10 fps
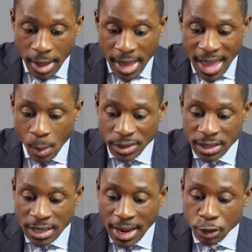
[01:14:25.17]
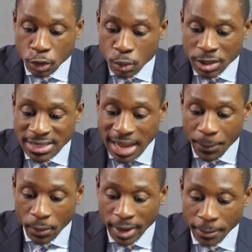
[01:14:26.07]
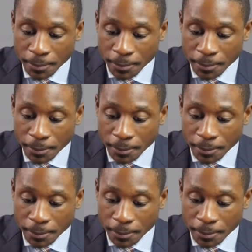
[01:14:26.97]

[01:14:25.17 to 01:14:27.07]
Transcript: It was designed to separate.